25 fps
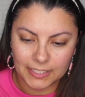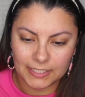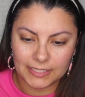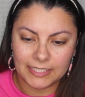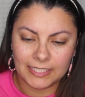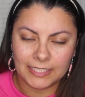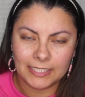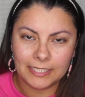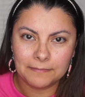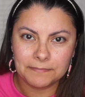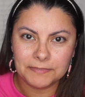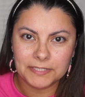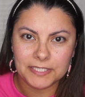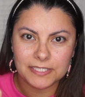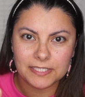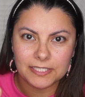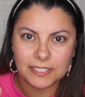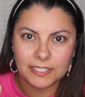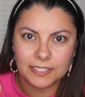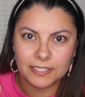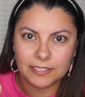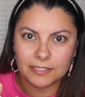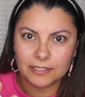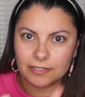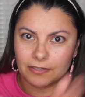think I'm just
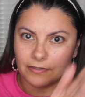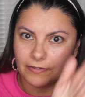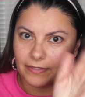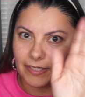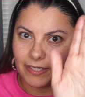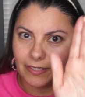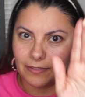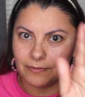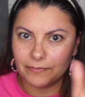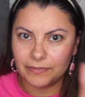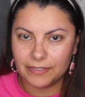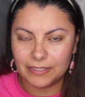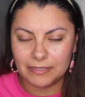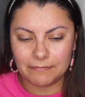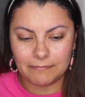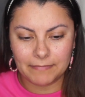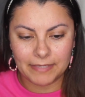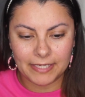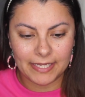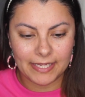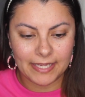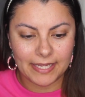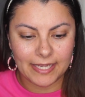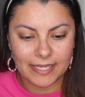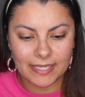going to go in with
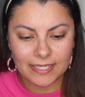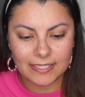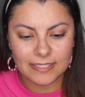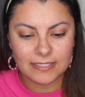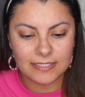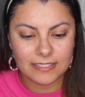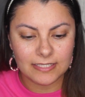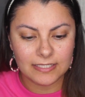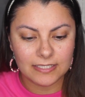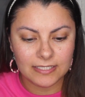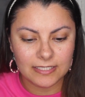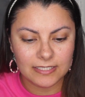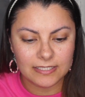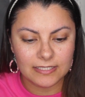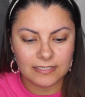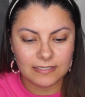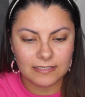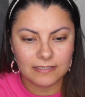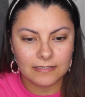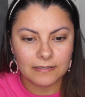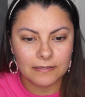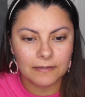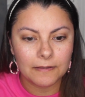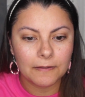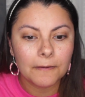my hands and just,
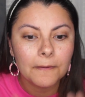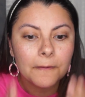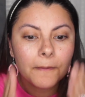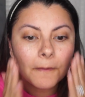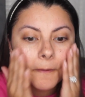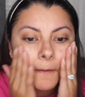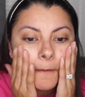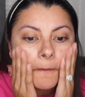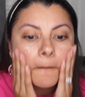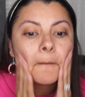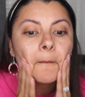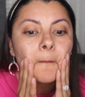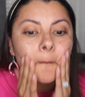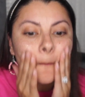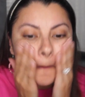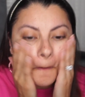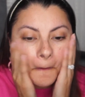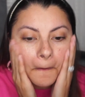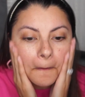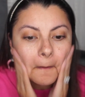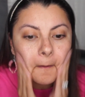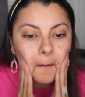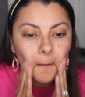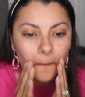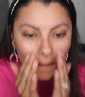
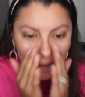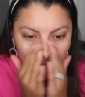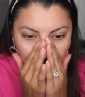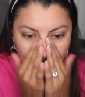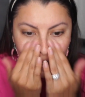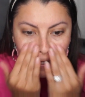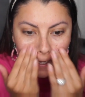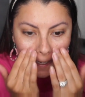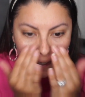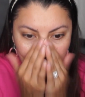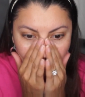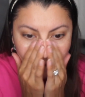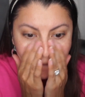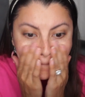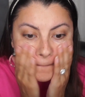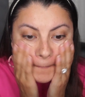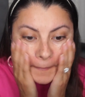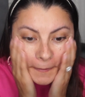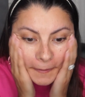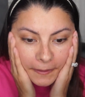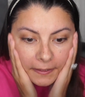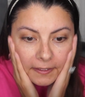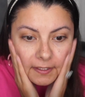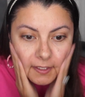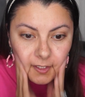yeah, I'm
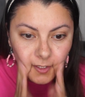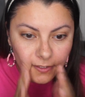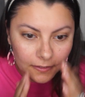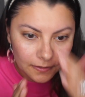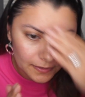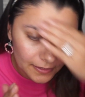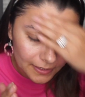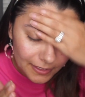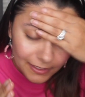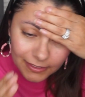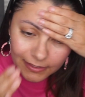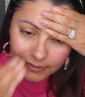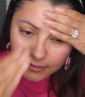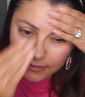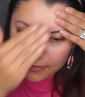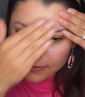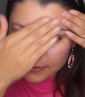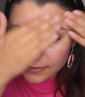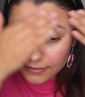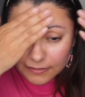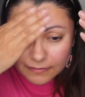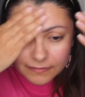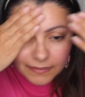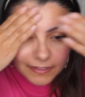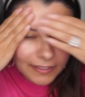just going to do this.
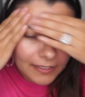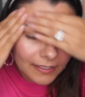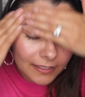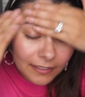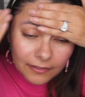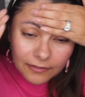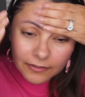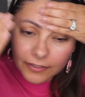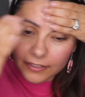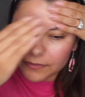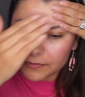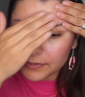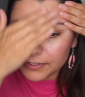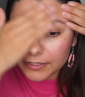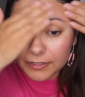Not going to go in with